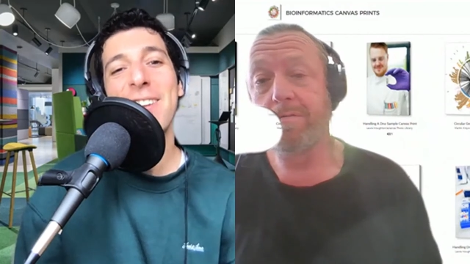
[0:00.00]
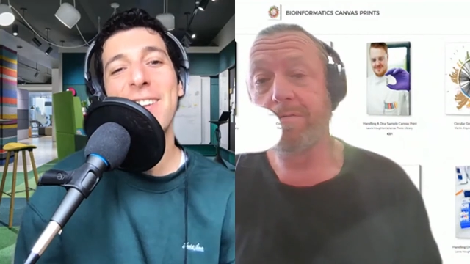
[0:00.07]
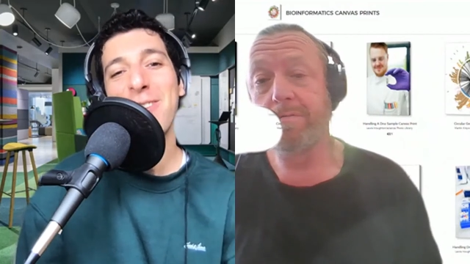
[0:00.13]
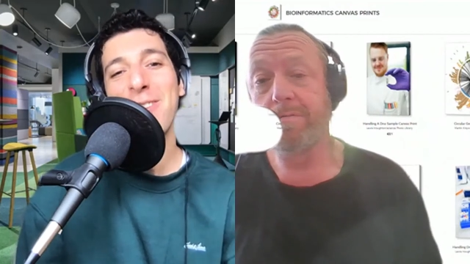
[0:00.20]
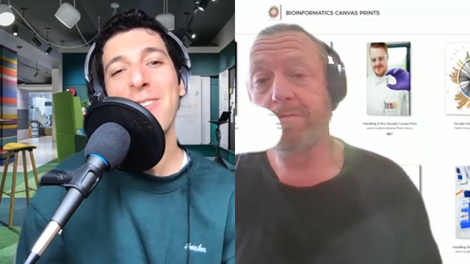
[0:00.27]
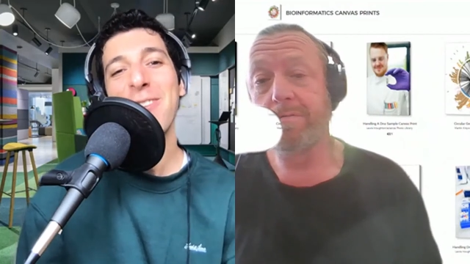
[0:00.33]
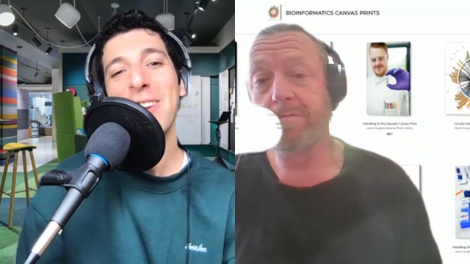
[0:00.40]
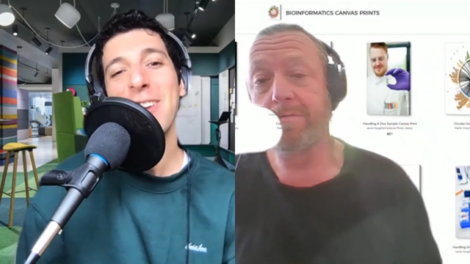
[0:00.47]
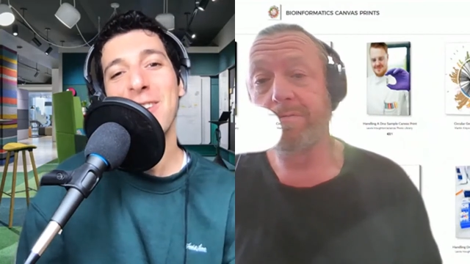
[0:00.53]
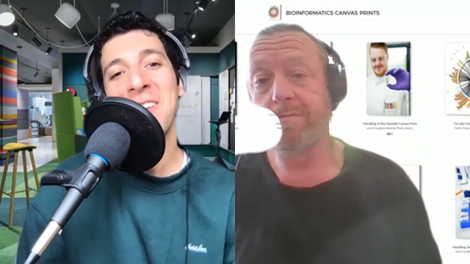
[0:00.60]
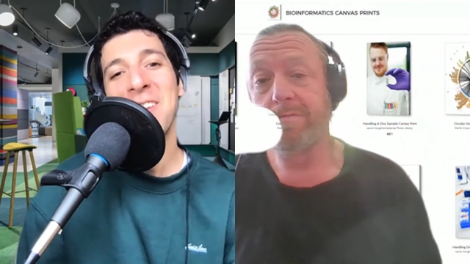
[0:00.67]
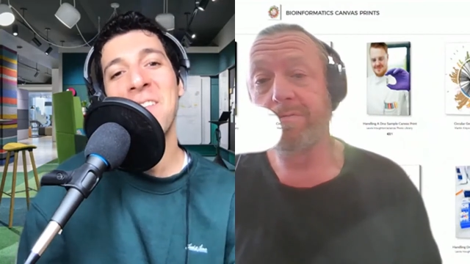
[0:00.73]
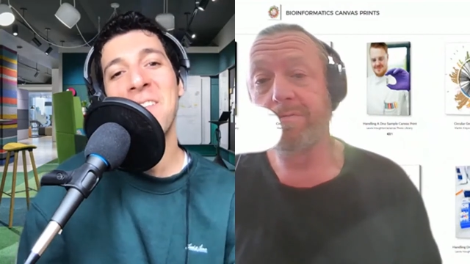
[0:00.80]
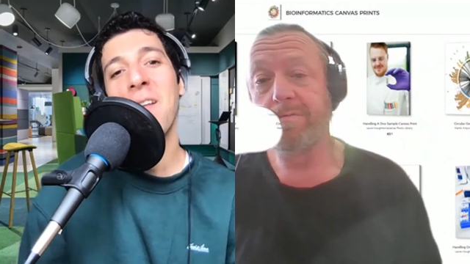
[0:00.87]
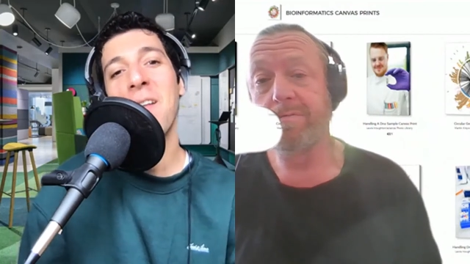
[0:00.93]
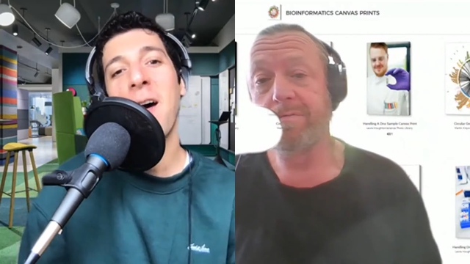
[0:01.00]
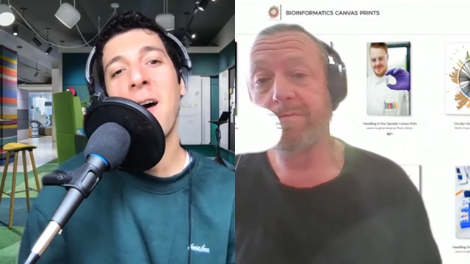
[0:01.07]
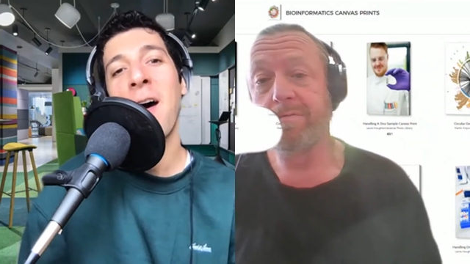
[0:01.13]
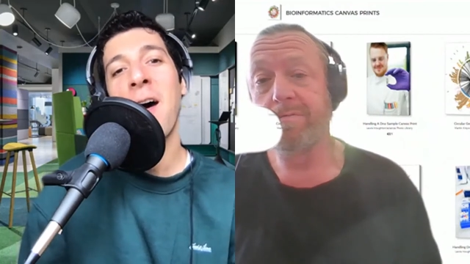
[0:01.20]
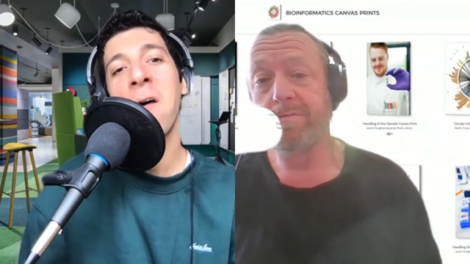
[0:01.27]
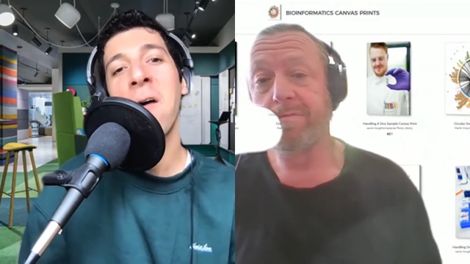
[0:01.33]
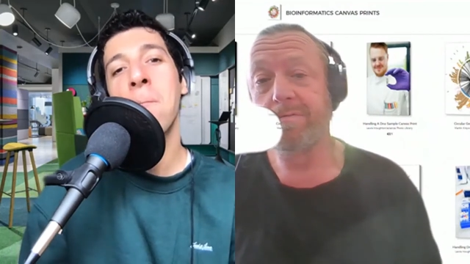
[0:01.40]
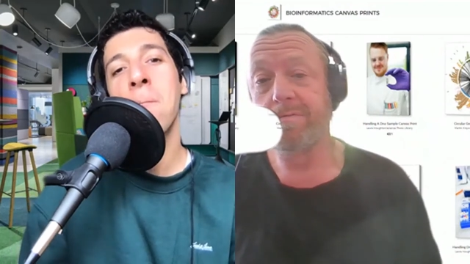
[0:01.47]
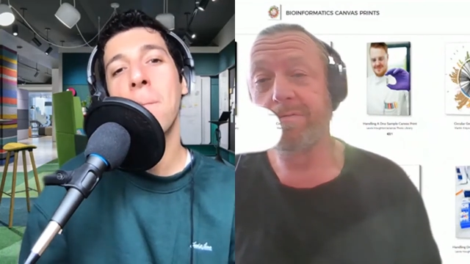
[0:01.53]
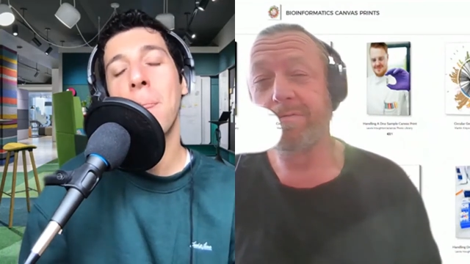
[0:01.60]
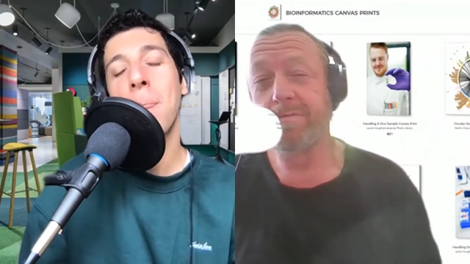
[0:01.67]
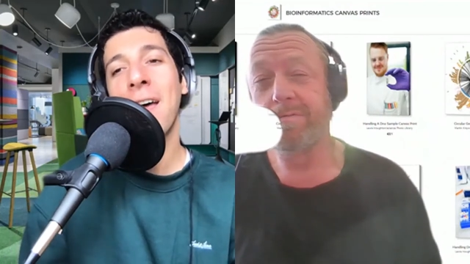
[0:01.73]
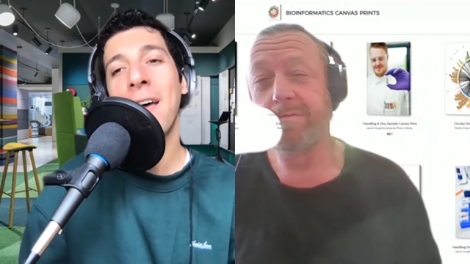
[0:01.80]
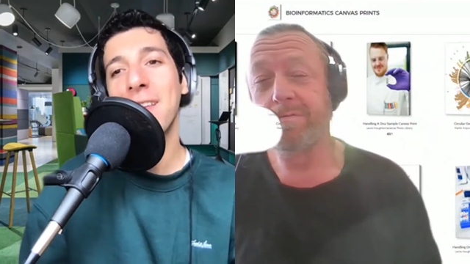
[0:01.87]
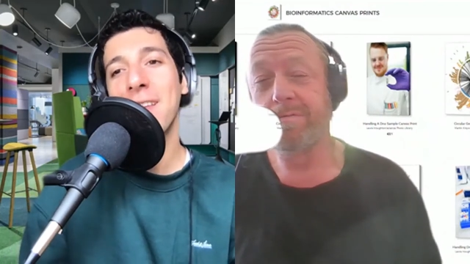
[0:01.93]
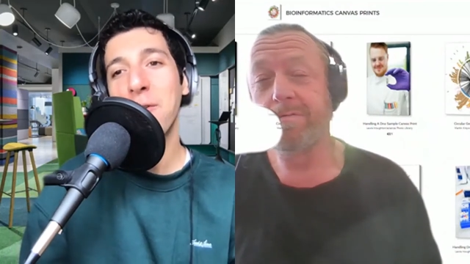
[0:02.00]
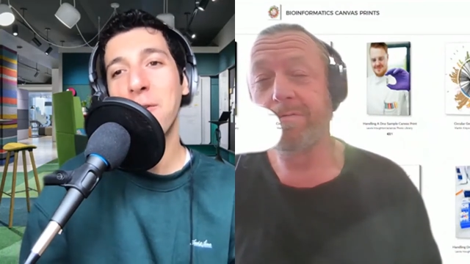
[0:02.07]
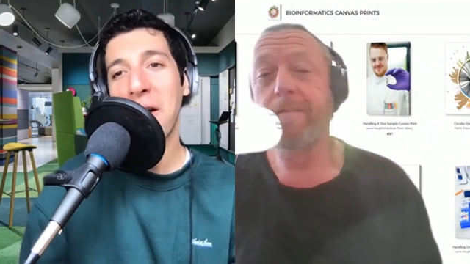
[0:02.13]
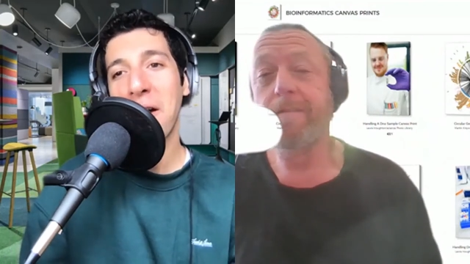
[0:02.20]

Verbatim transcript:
Speaker 1: information, asking